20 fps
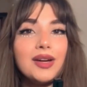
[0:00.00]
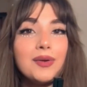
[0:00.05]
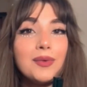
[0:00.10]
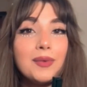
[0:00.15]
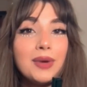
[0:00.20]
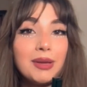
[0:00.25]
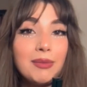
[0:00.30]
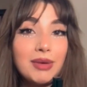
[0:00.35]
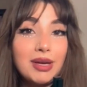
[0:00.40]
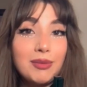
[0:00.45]

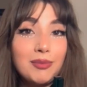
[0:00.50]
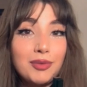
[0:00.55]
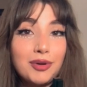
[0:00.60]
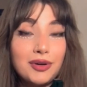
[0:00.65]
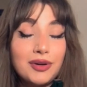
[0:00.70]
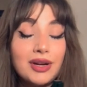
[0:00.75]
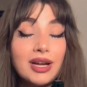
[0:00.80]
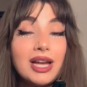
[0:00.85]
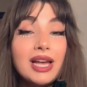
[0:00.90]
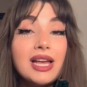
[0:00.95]

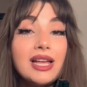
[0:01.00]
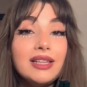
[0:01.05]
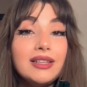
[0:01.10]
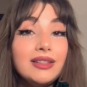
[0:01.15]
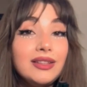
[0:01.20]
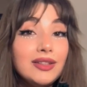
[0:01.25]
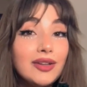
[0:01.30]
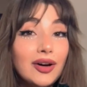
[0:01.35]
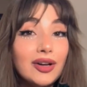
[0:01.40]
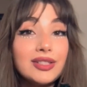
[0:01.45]
Remember,
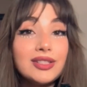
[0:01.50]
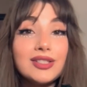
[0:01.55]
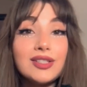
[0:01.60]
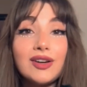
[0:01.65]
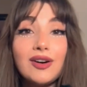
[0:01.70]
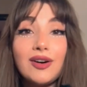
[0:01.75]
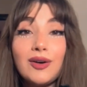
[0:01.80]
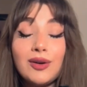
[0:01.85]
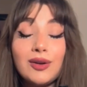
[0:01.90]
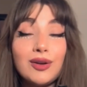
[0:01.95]
not
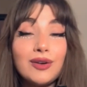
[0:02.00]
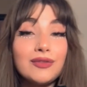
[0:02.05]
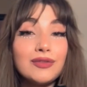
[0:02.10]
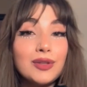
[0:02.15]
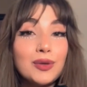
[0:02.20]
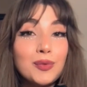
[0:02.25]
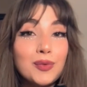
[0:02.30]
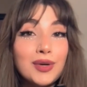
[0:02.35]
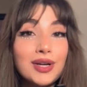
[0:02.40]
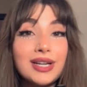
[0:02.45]
all of
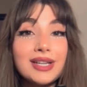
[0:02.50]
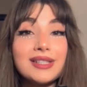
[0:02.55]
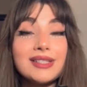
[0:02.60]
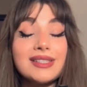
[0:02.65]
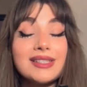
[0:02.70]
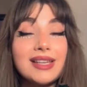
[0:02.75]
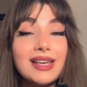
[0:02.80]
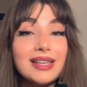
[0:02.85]
the words